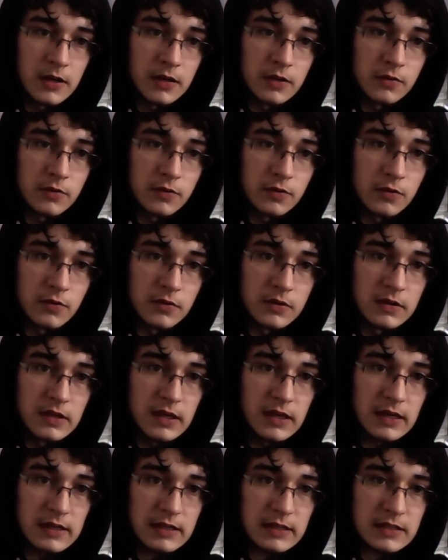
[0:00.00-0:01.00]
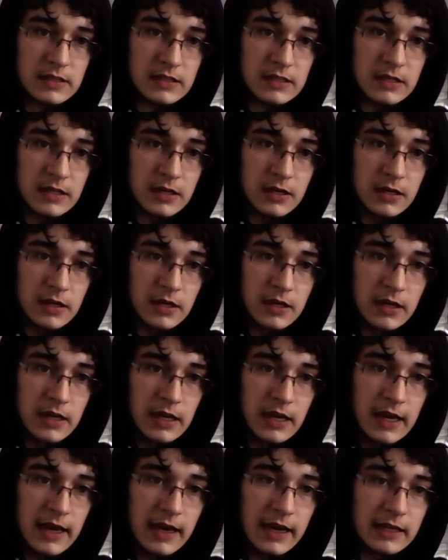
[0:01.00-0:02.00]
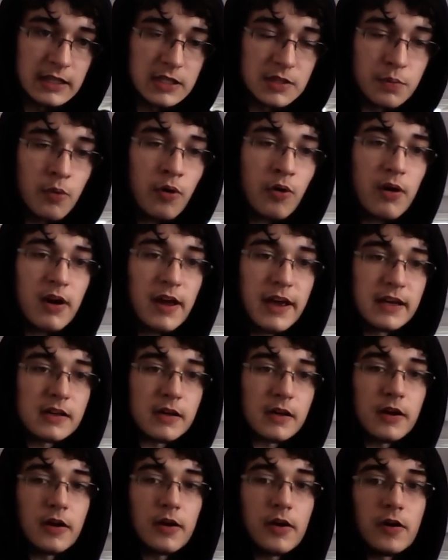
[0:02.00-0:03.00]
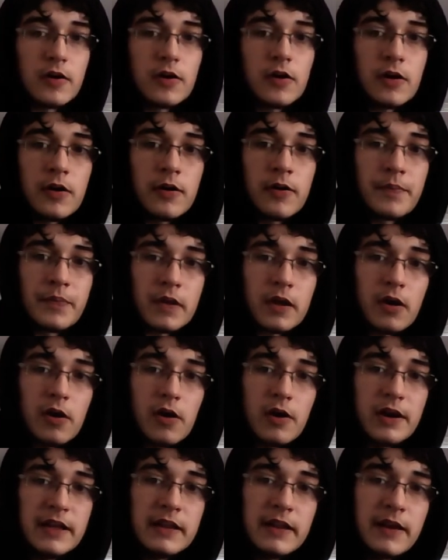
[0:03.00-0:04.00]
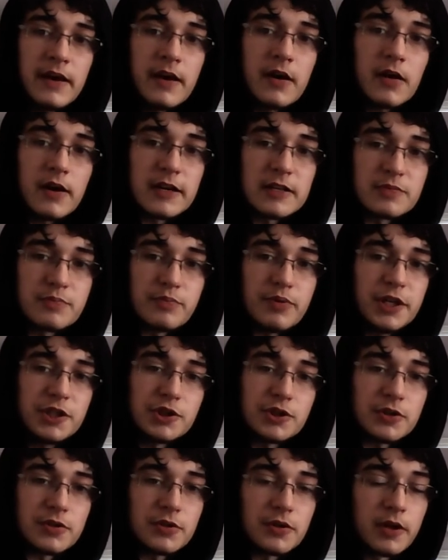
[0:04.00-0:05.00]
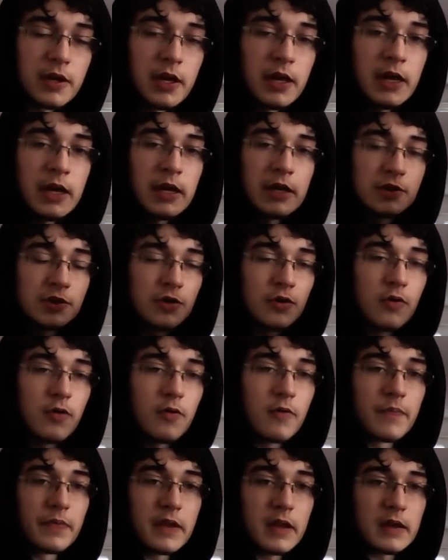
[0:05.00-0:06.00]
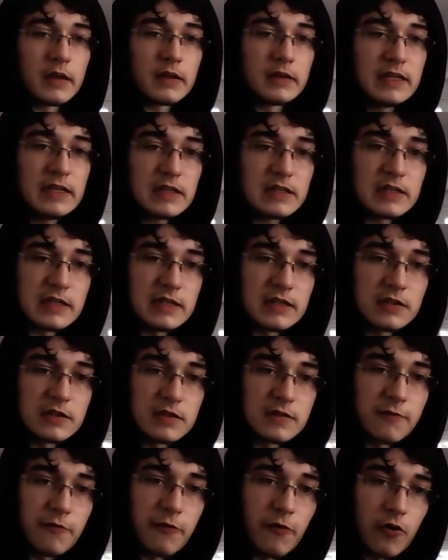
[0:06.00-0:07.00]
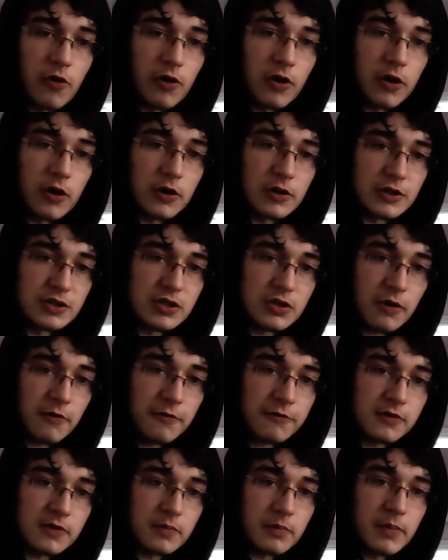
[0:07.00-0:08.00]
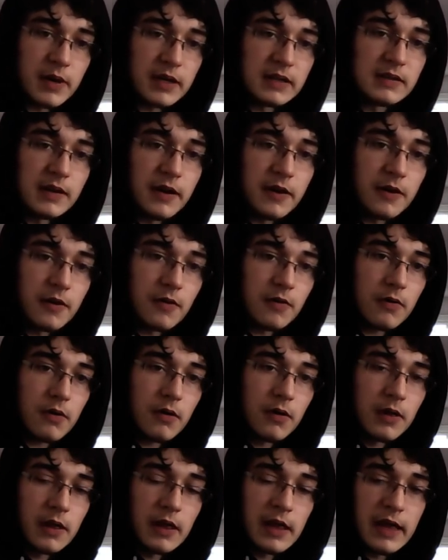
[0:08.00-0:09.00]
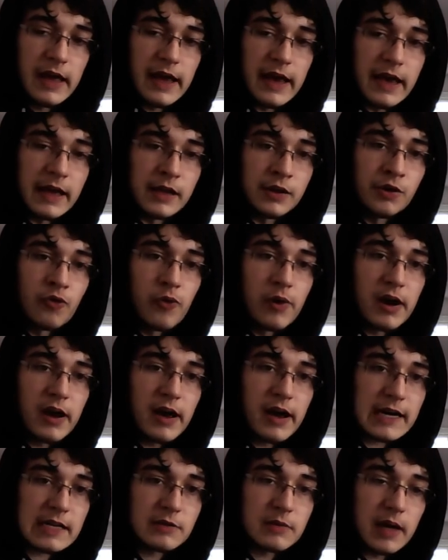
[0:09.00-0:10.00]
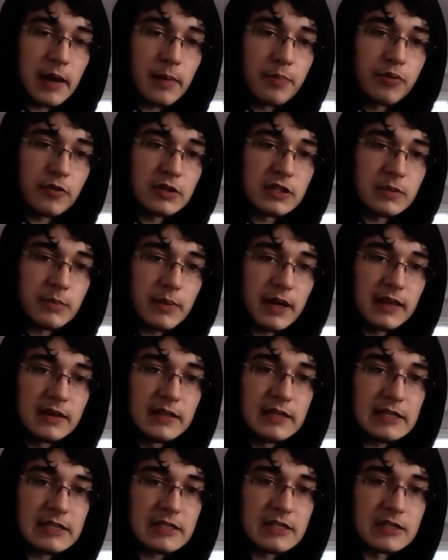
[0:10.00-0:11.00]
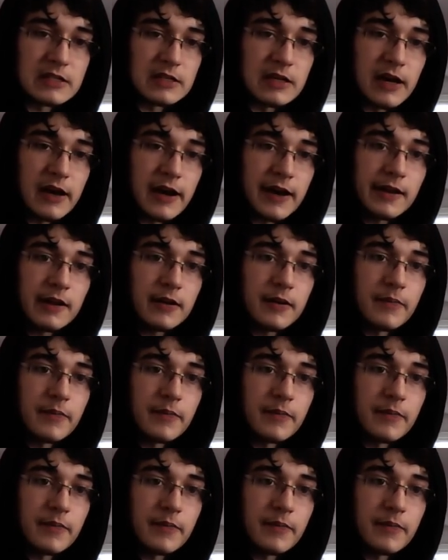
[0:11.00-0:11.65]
to this, it's more like a linear expression. So this is for soft material, and you will approximate this line